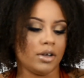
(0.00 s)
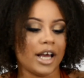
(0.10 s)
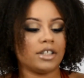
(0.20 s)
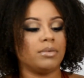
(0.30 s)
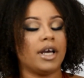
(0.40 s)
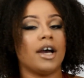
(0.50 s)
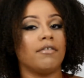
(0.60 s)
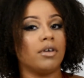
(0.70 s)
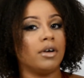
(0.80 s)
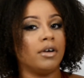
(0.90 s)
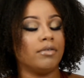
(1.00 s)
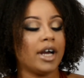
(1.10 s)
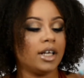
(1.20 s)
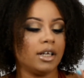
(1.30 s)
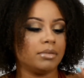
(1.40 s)
next we have the
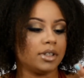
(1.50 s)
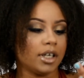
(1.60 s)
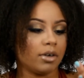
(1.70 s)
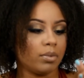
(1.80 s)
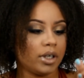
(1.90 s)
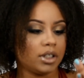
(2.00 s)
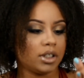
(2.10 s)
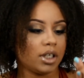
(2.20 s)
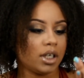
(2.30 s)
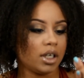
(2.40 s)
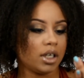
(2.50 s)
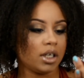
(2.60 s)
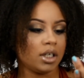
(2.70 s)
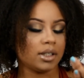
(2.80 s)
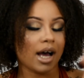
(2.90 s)
red lipstick, which
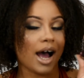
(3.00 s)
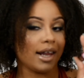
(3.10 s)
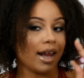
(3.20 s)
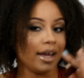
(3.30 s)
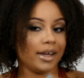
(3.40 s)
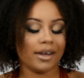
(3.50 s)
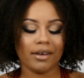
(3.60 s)
is Hot Like.